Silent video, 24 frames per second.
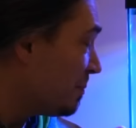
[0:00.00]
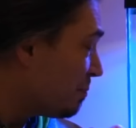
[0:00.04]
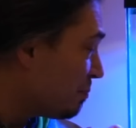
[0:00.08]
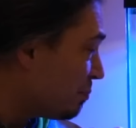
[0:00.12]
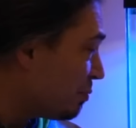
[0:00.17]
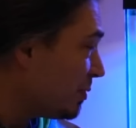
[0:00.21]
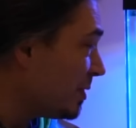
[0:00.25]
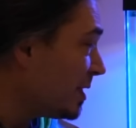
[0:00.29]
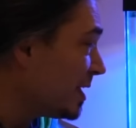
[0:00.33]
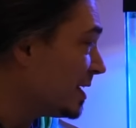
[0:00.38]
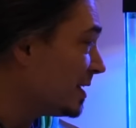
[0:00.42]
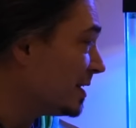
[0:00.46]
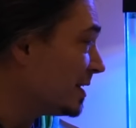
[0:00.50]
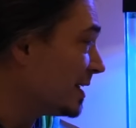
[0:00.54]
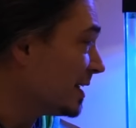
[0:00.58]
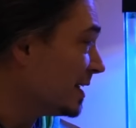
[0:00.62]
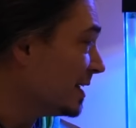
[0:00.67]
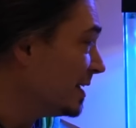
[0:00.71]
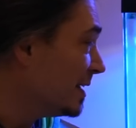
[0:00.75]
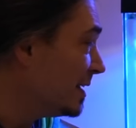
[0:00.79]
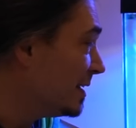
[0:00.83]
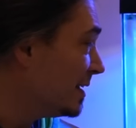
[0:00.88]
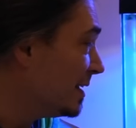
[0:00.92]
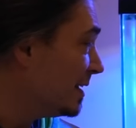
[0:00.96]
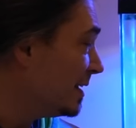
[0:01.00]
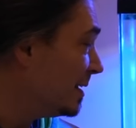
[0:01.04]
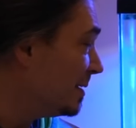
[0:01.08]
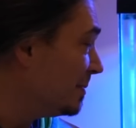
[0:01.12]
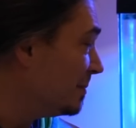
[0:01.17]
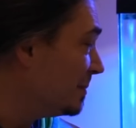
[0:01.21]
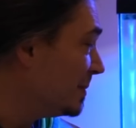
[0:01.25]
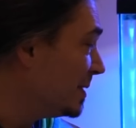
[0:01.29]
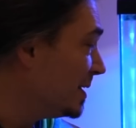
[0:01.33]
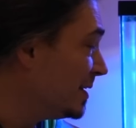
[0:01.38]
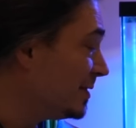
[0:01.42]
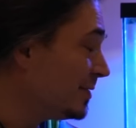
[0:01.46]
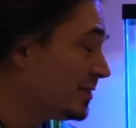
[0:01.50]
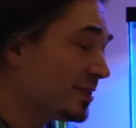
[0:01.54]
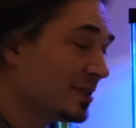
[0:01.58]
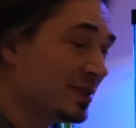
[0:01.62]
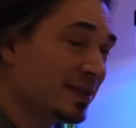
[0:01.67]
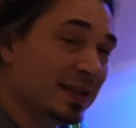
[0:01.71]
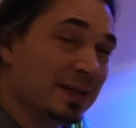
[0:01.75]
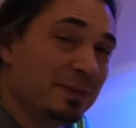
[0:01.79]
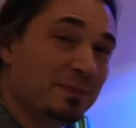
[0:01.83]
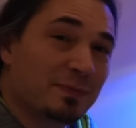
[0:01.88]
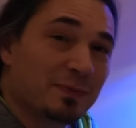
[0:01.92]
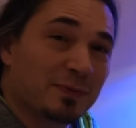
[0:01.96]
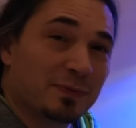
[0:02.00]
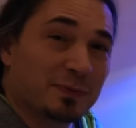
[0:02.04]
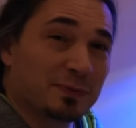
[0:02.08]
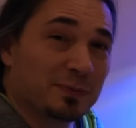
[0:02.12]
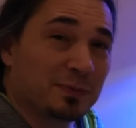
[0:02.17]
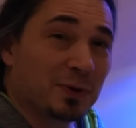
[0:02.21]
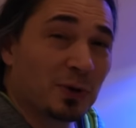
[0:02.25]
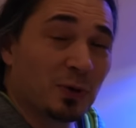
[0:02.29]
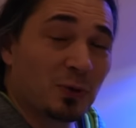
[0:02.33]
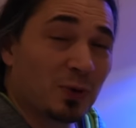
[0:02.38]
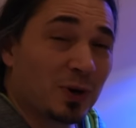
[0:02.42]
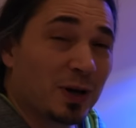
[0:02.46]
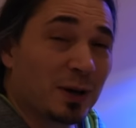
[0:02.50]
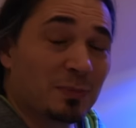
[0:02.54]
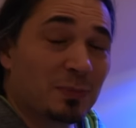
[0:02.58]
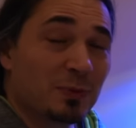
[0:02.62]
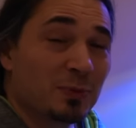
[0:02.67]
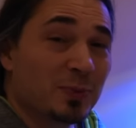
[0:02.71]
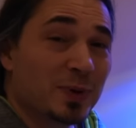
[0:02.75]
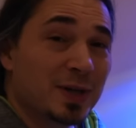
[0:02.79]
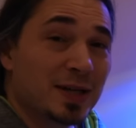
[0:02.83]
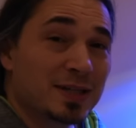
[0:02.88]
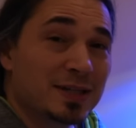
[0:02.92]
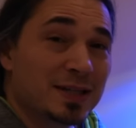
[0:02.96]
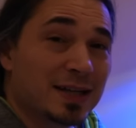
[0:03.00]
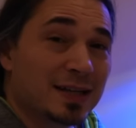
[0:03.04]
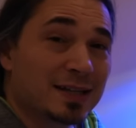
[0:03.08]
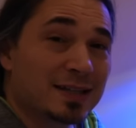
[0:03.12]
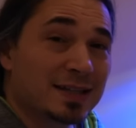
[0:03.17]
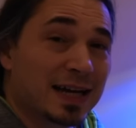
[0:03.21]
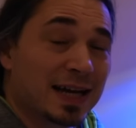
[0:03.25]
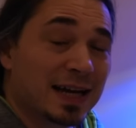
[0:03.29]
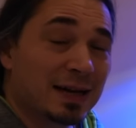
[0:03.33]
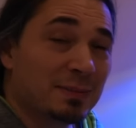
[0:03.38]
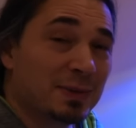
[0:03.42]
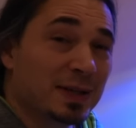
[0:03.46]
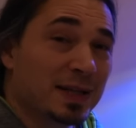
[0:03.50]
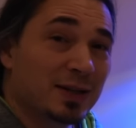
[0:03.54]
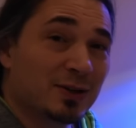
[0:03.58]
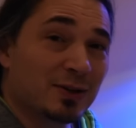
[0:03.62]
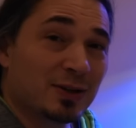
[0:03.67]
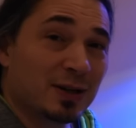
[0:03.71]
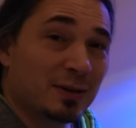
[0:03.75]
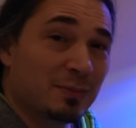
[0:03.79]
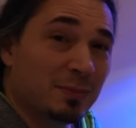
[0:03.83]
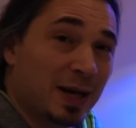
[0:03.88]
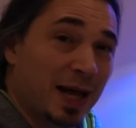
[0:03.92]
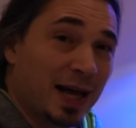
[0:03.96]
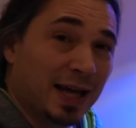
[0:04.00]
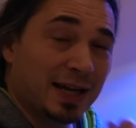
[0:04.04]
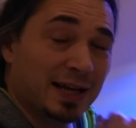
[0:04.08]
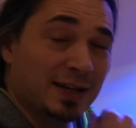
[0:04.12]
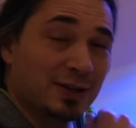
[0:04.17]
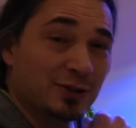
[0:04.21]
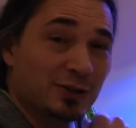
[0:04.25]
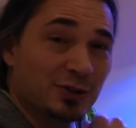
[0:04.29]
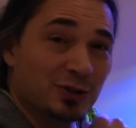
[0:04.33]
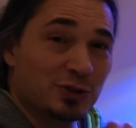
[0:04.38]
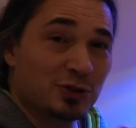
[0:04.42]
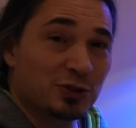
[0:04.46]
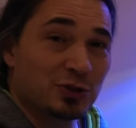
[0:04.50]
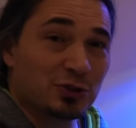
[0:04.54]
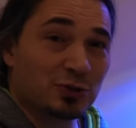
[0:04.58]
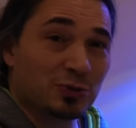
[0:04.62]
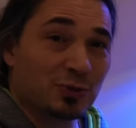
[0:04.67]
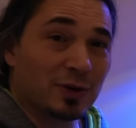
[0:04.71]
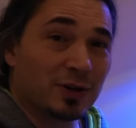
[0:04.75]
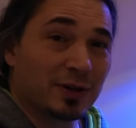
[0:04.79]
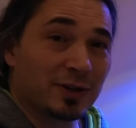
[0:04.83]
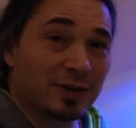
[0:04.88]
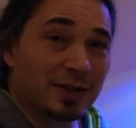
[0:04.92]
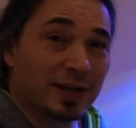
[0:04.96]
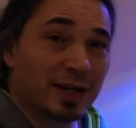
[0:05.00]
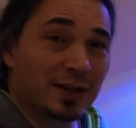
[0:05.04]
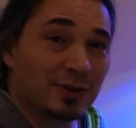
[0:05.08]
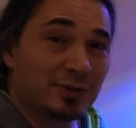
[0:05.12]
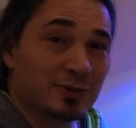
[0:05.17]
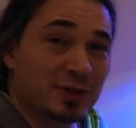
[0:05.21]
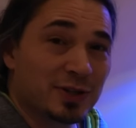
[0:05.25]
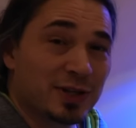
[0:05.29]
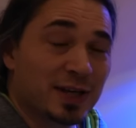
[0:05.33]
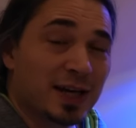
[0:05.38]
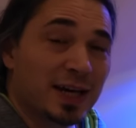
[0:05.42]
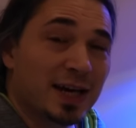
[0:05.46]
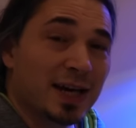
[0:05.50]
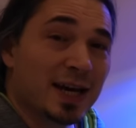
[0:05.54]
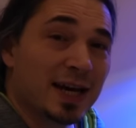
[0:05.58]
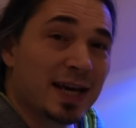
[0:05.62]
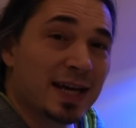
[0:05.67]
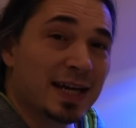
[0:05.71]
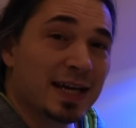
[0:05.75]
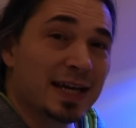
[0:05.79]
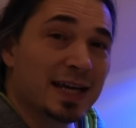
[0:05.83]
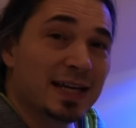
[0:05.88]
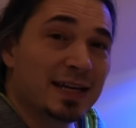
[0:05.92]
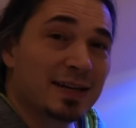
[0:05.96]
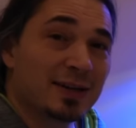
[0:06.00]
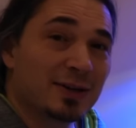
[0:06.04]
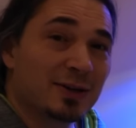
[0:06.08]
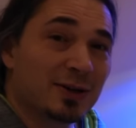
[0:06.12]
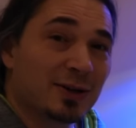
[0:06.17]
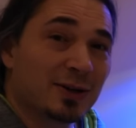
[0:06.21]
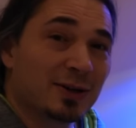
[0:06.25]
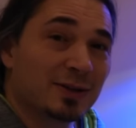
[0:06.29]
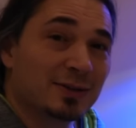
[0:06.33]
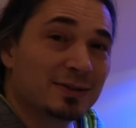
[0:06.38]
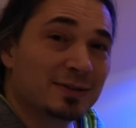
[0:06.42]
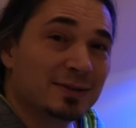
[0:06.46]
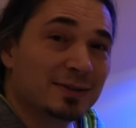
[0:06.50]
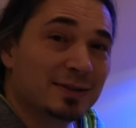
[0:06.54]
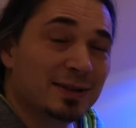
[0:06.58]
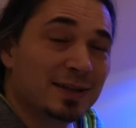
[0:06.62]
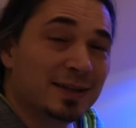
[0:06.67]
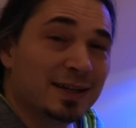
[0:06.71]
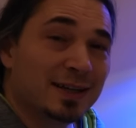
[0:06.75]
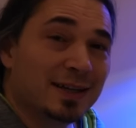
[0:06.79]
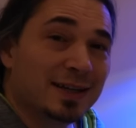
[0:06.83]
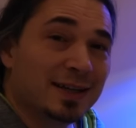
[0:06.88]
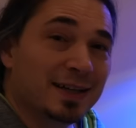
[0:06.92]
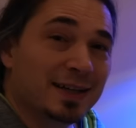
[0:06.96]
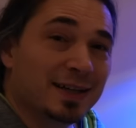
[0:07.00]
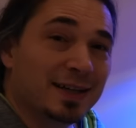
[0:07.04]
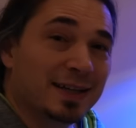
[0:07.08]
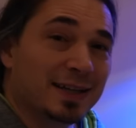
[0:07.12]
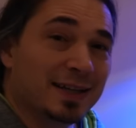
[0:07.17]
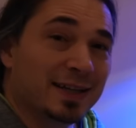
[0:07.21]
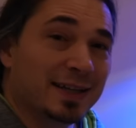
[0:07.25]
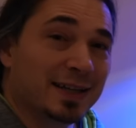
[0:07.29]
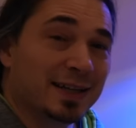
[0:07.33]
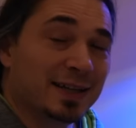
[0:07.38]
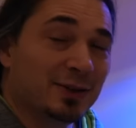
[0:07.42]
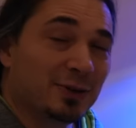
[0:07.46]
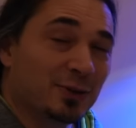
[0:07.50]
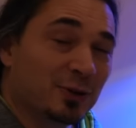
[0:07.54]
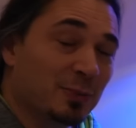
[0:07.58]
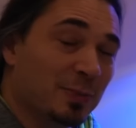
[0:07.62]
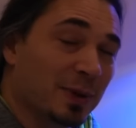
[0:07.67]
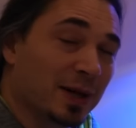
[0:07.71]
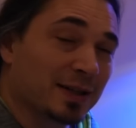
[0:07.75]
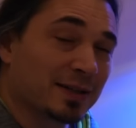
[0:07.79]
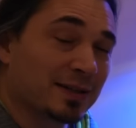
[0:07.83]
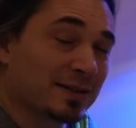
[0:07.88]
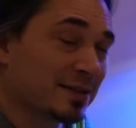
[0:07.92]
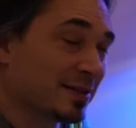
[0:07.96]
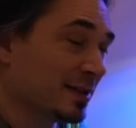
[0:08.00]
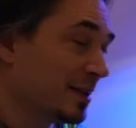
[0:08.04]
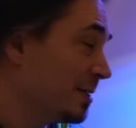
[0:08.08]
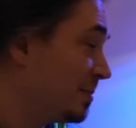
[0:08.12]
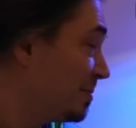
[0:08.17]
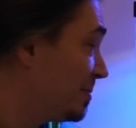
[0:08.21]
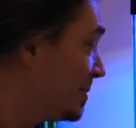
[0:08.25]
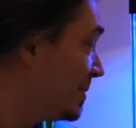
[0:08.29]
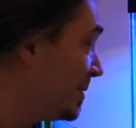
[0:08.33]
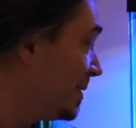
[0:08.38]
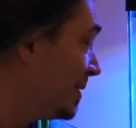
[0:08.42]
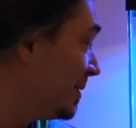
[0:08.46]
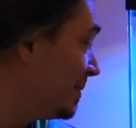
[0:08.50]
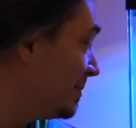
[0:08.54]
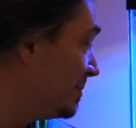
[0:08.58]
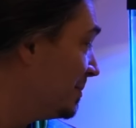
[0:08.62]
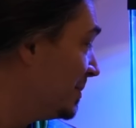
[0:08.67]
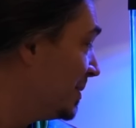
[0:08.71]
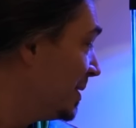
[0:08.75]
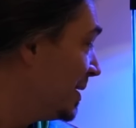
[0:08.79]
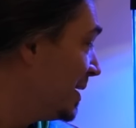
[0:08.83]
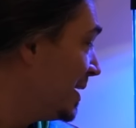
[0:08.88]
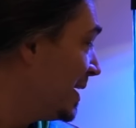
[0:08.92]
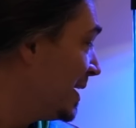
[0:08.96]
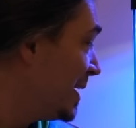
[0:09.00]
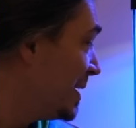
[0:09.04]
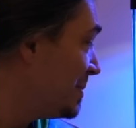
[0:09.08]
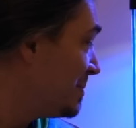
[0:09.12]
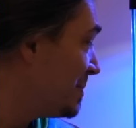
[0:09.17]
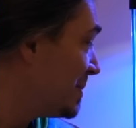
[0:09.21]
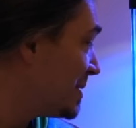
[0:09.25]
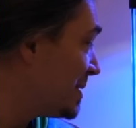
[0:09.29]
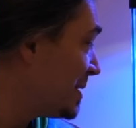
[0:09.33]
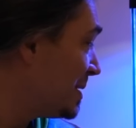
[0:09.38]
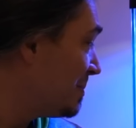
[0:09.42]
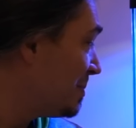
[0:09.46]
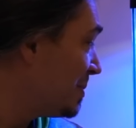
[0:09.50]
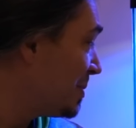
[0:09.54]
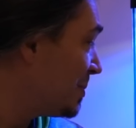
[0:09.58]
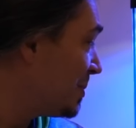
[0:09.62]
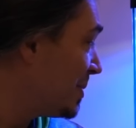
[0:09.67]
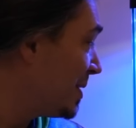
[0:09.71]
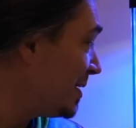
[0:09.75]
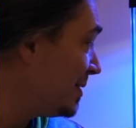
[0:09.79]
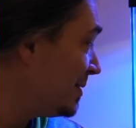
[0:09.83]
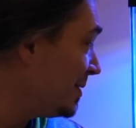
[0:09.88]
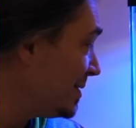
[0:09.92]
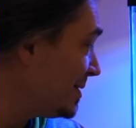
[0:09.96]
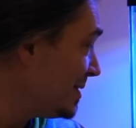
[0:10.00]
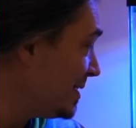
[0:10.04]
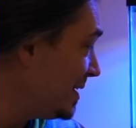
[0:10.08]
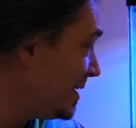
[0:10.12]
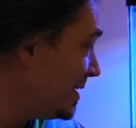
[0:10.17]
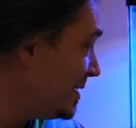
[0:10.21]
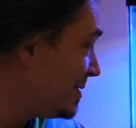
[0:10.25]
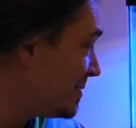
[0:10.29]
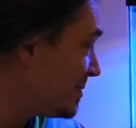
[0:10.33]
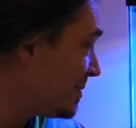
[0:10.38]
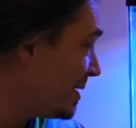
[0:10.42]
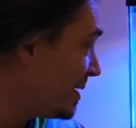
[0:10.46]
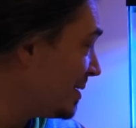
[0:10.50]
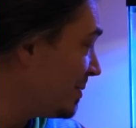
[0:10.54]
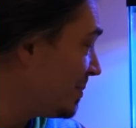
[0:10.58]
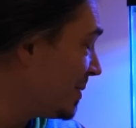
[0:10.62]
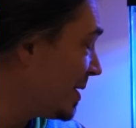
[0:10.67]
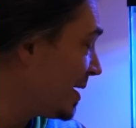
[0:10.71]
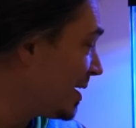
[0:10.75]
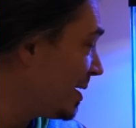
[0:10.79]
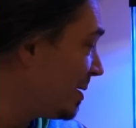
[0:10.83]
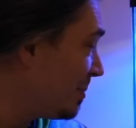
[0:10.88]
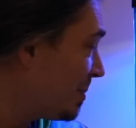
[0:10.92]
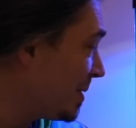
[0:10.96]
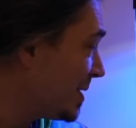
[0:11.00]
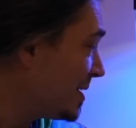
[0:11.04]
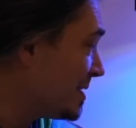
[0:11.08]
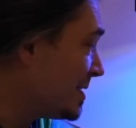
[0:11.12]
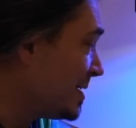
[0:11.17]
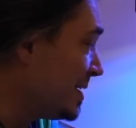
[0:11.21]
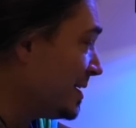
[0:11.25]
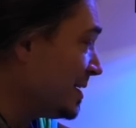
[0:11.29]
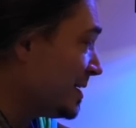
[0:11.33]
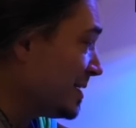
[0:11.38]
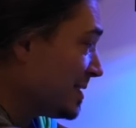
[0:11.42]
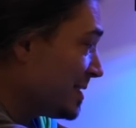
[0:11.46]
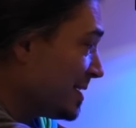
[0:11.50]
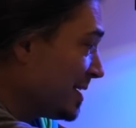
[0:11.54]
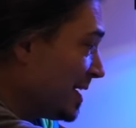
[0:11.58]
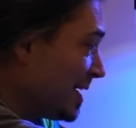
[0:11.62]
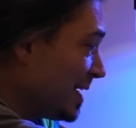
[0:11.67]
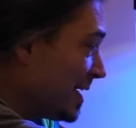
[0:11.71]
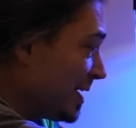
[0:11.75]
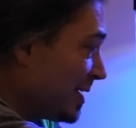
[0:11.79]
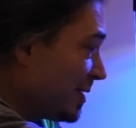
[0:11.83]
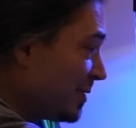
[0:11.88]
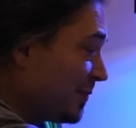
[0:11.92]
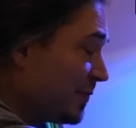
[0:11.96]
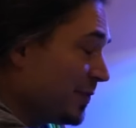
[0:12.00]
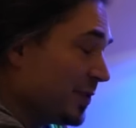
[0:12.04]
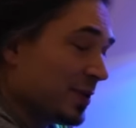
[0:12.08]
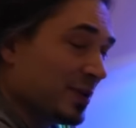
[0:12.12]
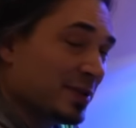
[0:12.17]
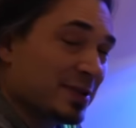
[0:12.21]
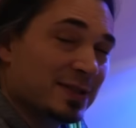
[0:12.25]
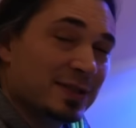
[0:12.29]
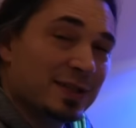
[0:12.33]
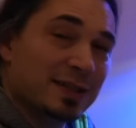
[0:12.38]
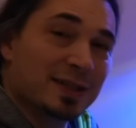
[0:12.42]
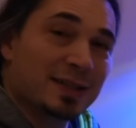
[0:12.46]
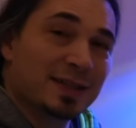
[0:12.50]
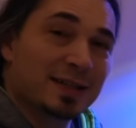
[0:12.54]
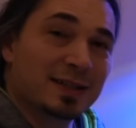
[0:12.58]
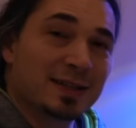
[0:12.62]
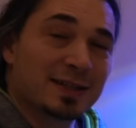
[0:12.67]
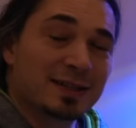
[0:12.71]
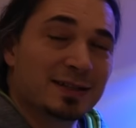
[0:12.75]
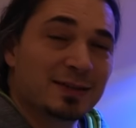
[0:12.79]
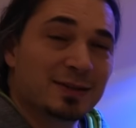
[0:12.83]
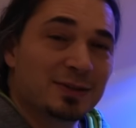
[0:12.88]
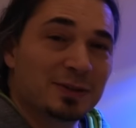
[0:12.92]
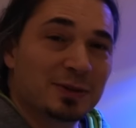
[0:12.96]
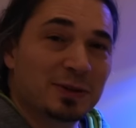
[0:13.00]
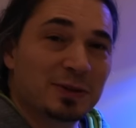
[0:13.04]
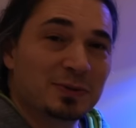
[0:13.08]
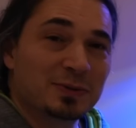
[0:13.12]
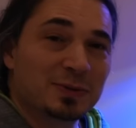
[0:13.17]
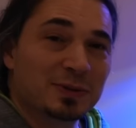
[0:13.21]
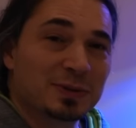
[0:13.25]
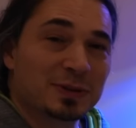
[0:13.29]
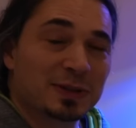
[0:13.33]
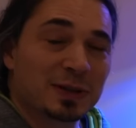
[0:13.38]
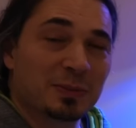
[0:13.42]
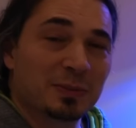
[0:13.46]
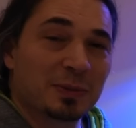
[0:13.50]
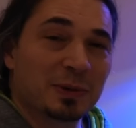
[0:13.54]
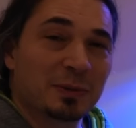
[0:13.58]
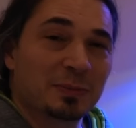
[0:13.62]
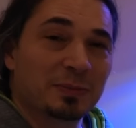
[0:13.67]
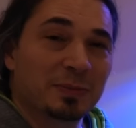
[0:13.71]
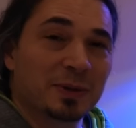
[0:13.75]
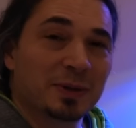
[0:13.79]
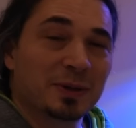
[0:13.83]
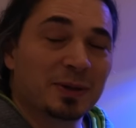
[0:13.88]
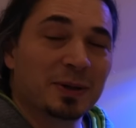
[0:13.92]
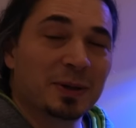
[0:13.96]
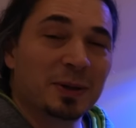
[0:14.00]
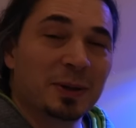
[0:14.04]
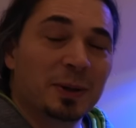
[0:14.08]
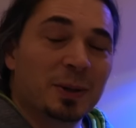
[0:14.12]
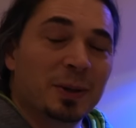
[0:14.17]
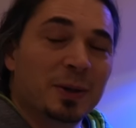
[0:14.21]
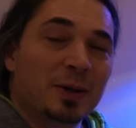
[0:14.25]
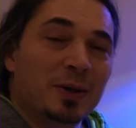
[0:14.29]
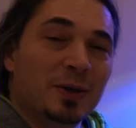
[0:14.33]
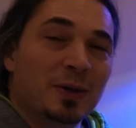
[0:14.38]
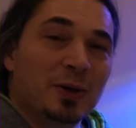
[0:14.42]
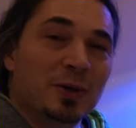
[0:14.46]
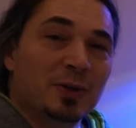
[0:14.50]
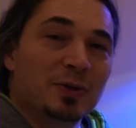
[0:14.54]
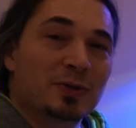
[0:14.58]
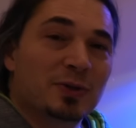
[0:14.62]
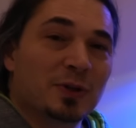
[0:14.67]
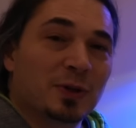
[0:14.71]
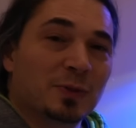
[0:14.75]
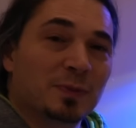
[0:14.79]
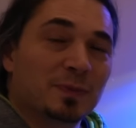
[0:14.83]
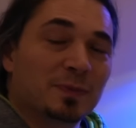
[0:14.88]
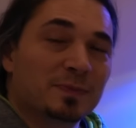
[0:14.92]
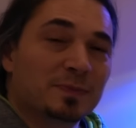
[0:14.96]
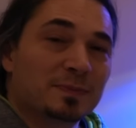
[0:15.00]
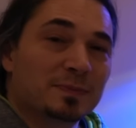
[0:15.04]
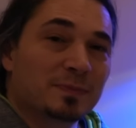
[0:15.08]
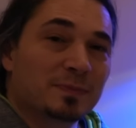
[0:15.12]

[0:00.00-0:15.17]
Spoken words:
pretty clean. He'll sleep for a couple weeks at a time, and then he'll come back and he'll just destroy all the algae, eat it all, and then he'll go back to sleep. He's been sleeping a while. Looks like he's trying to wake up. I see his, I don't know if you can see it, his little nose is coming up there. So